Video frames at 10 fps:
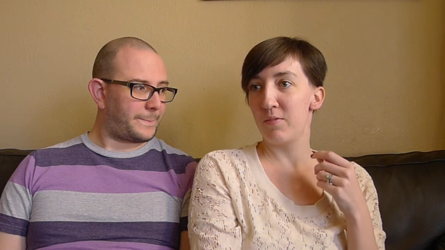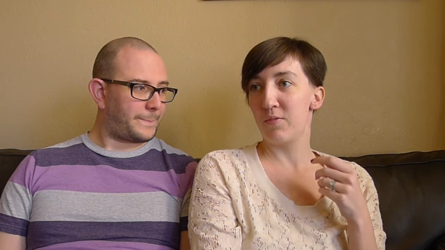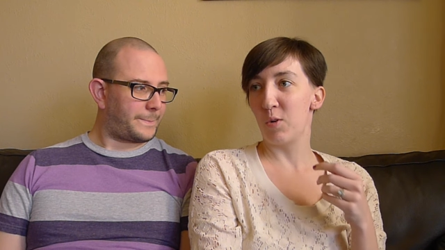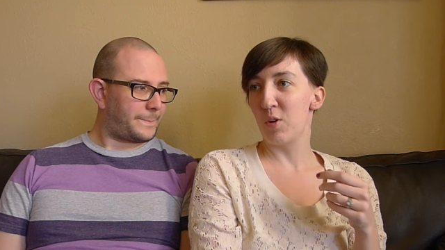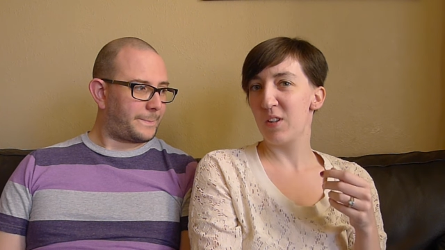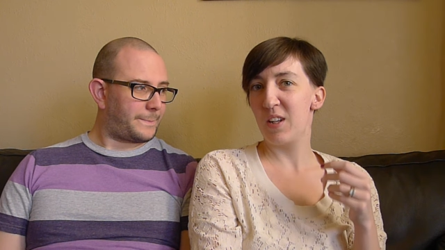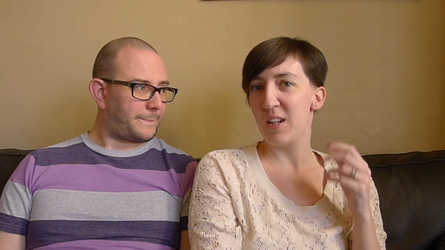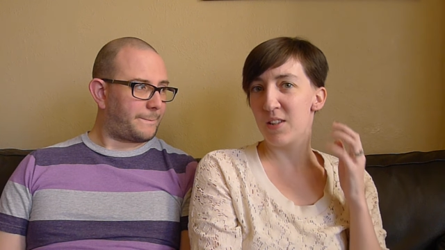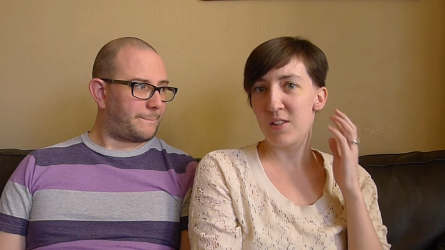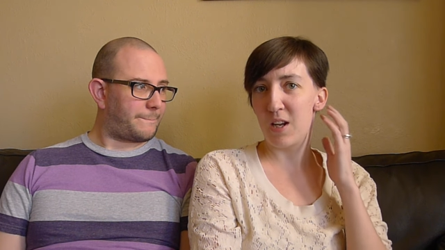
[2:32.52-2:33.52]

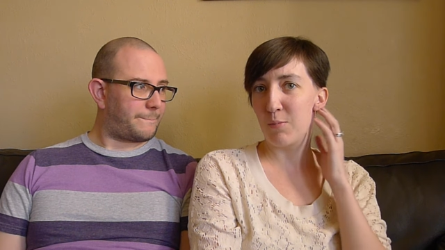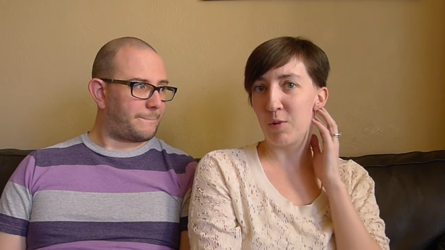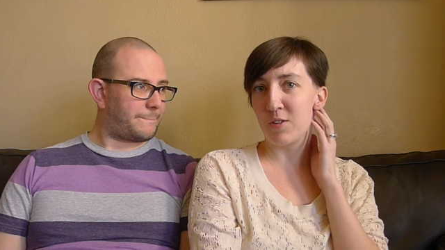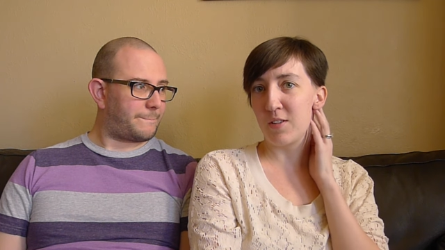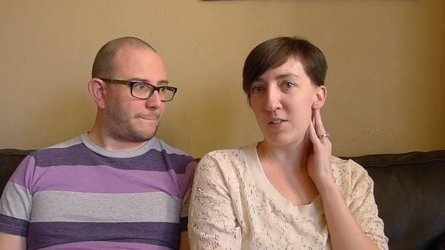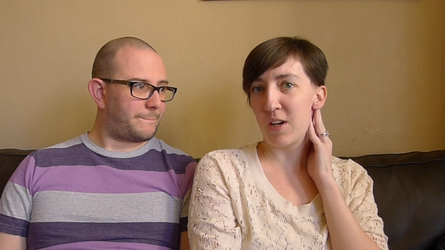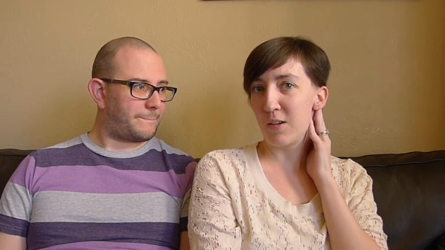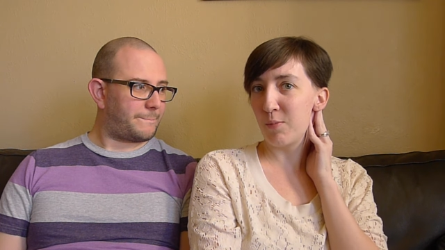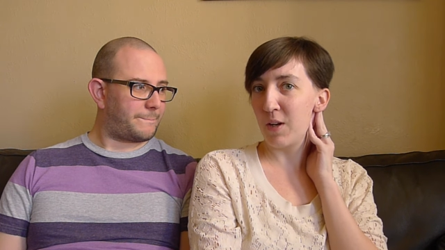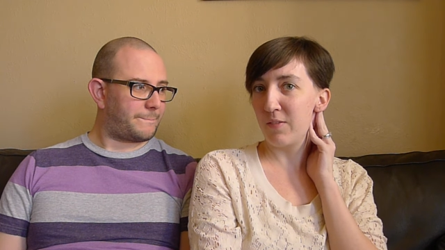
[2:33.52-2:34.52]
Speaker 1: 14 staples in the side
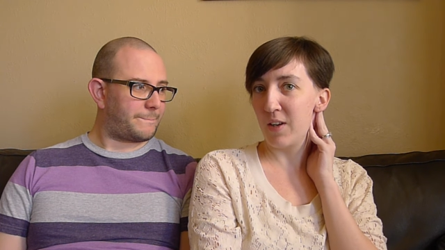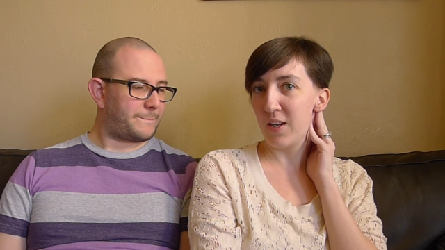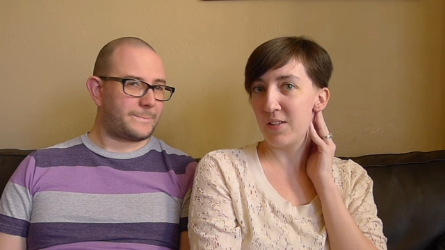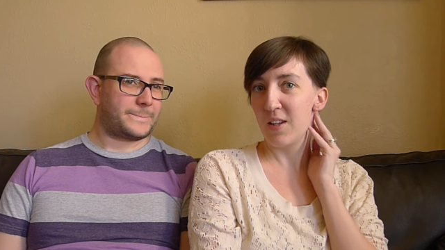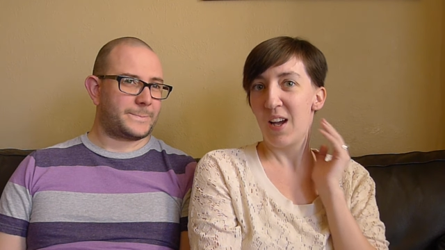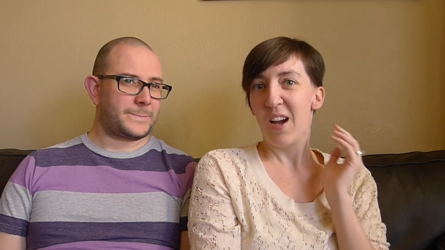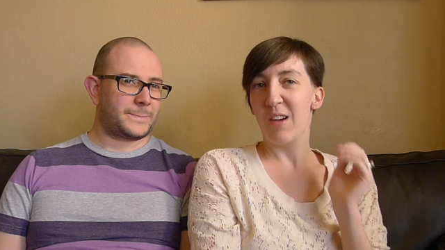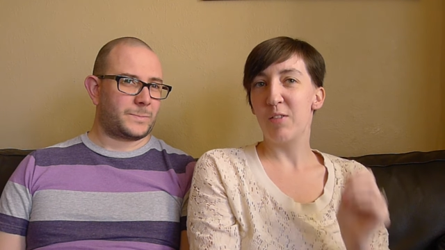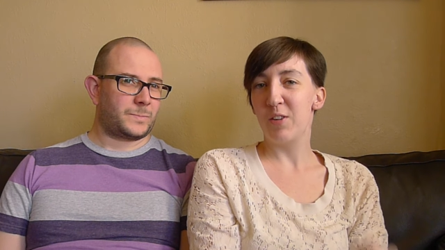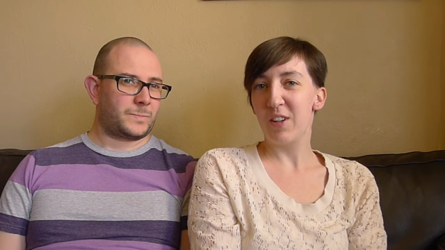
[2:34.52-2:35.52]
of my face. A
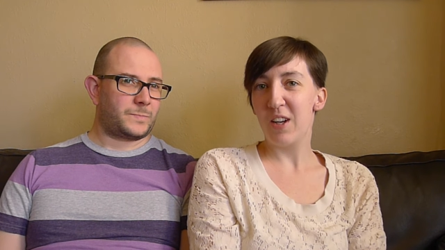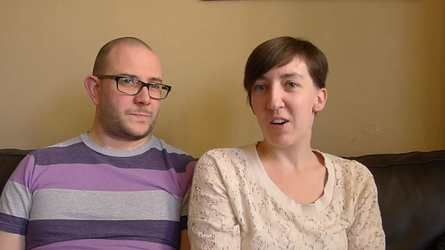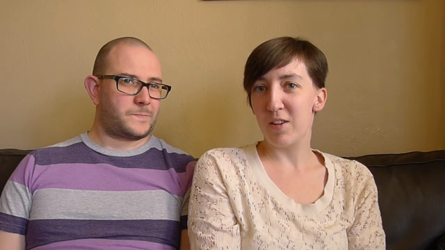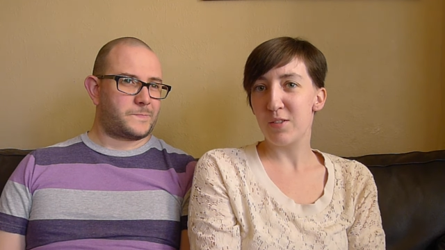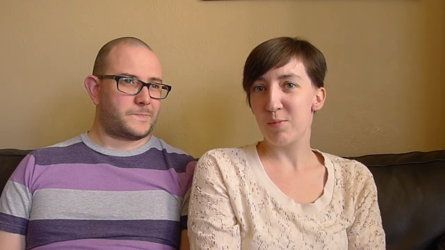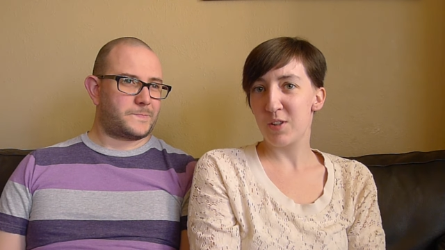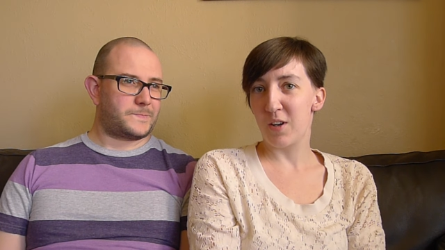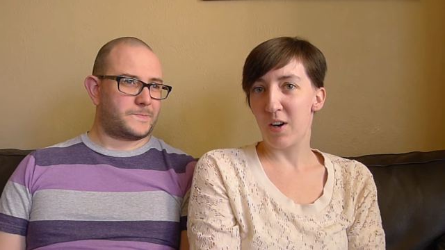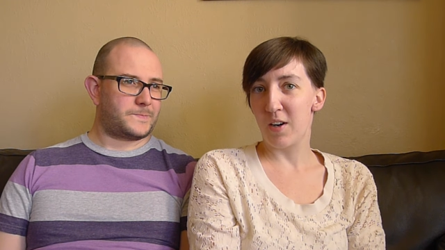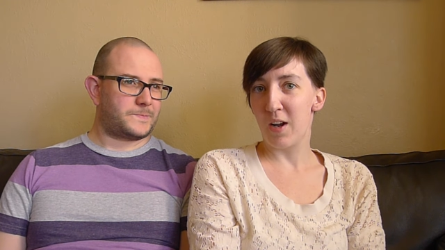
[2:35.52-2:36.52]
really awesome
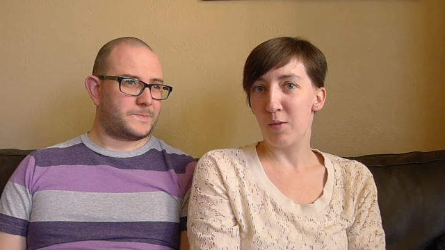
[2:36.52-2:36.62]
scar now,